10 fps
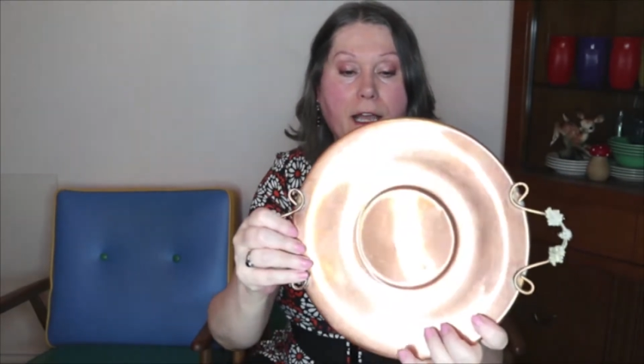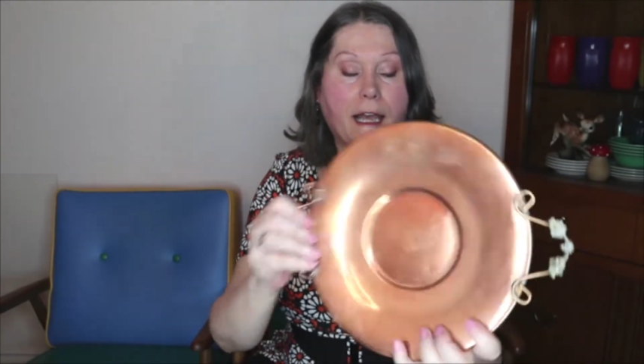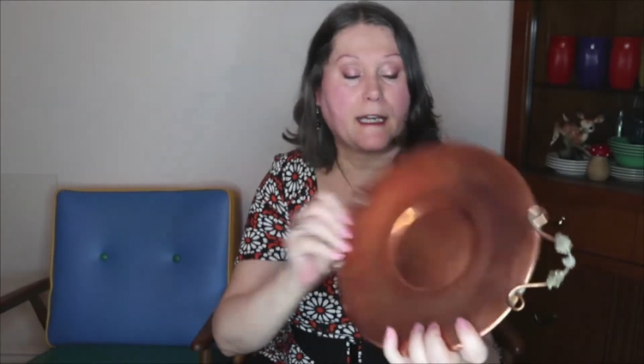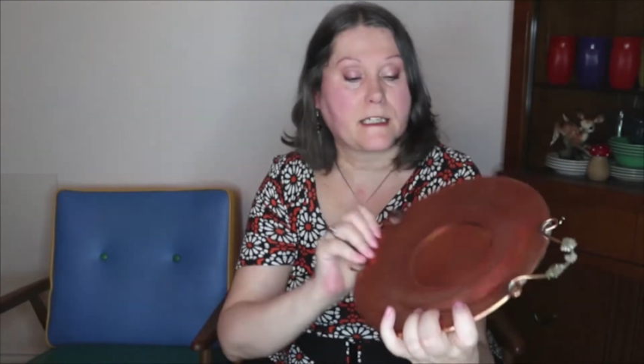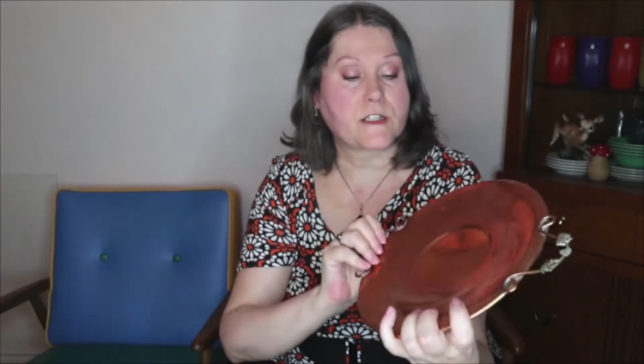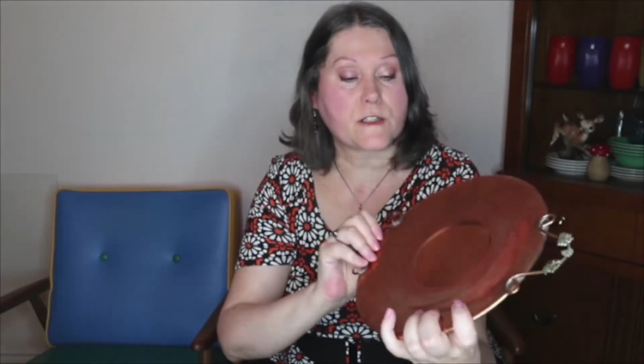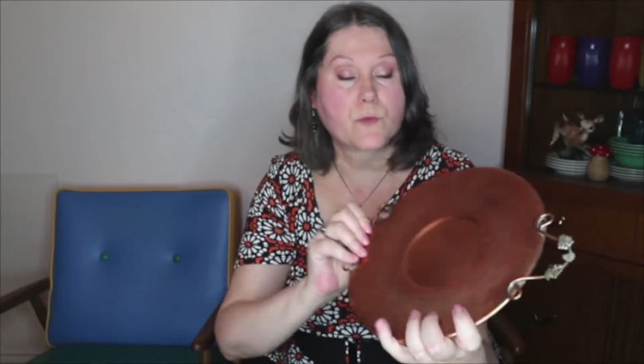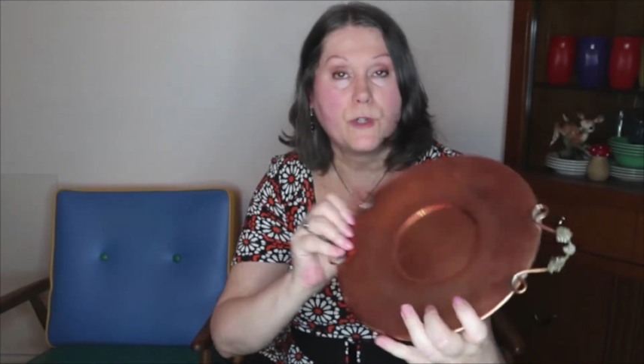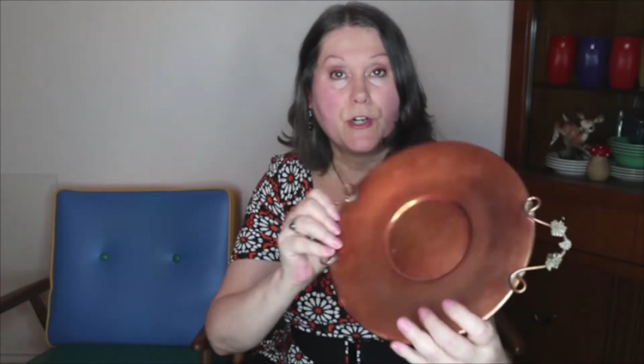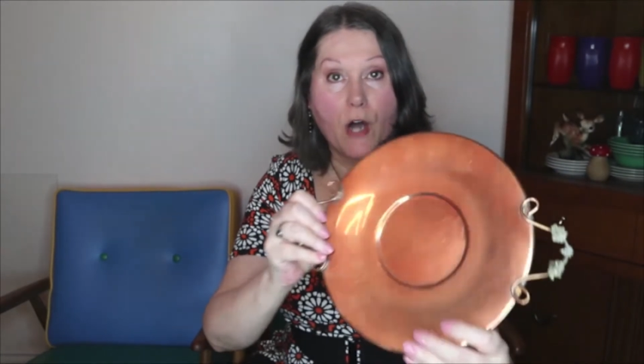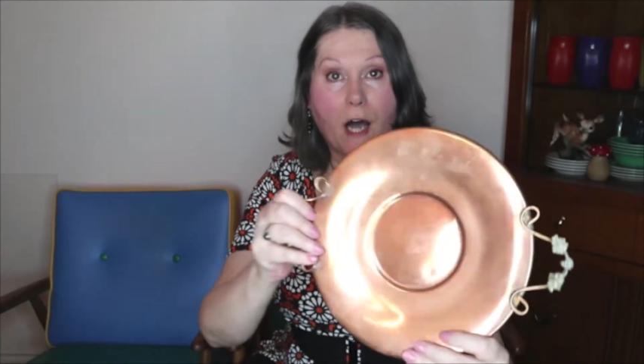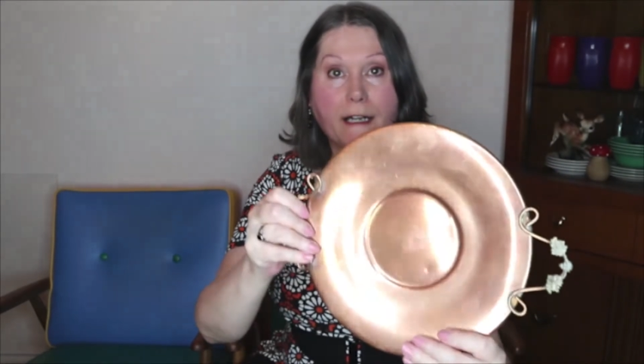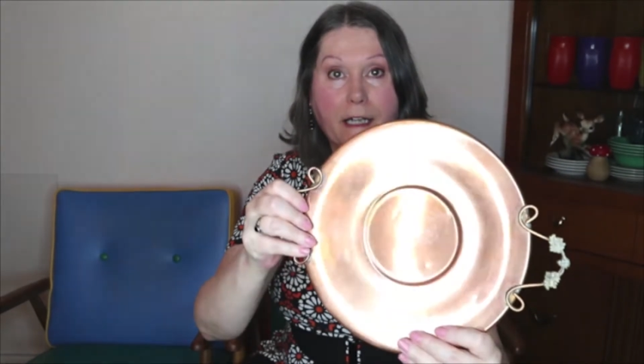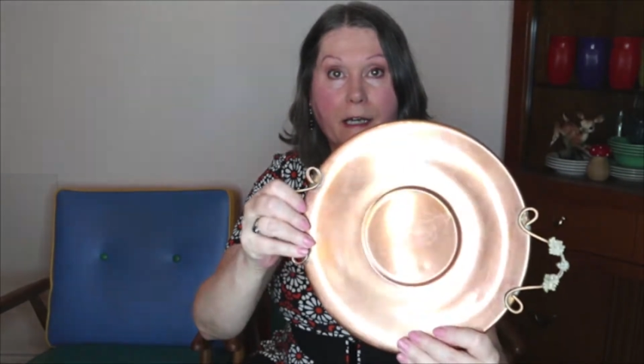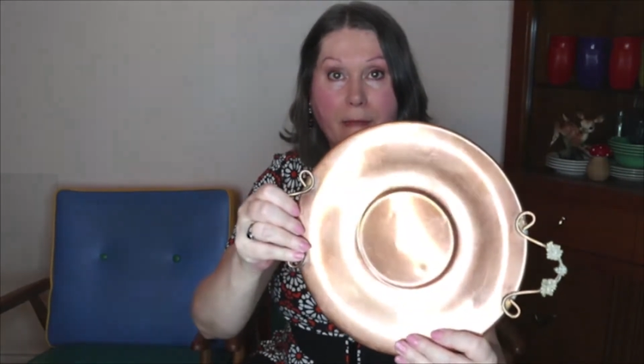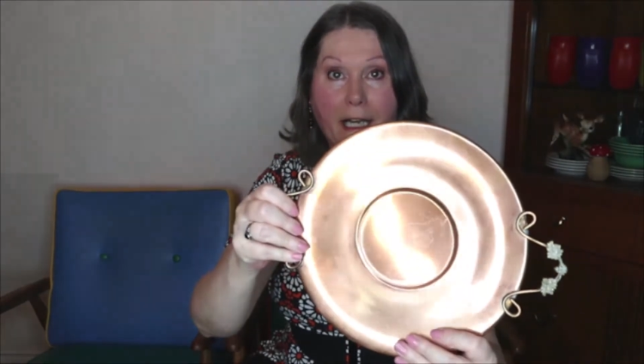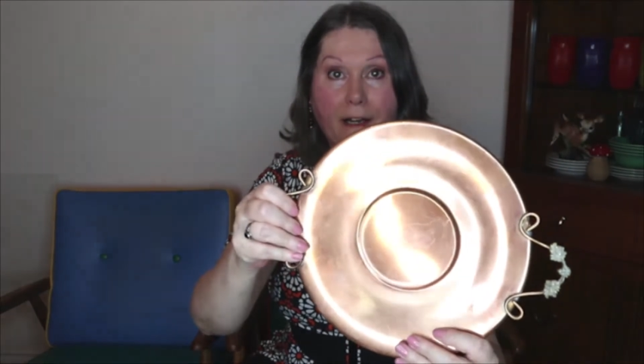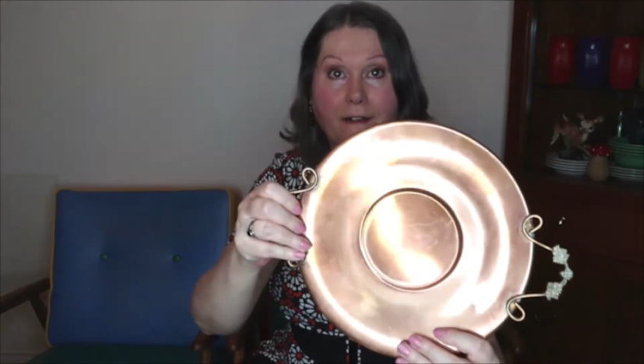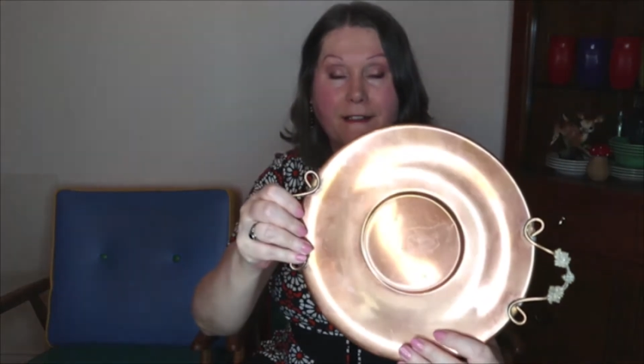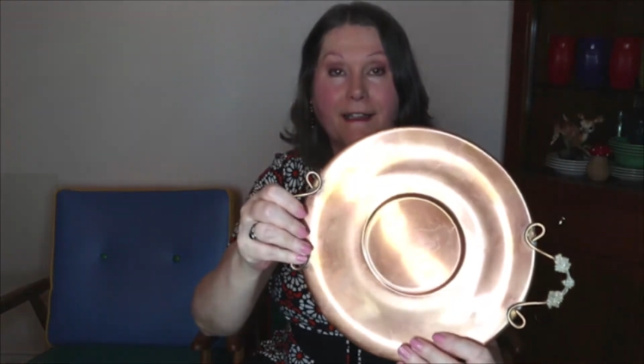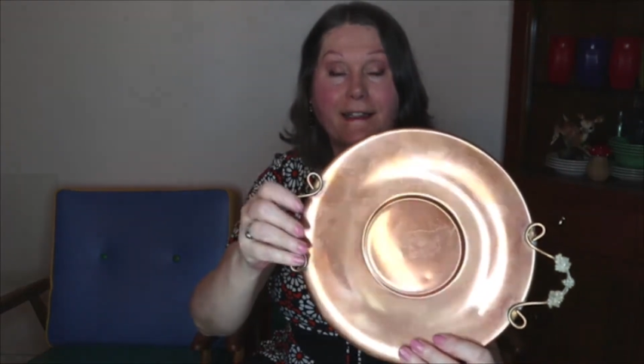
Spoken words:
and it just would not come out.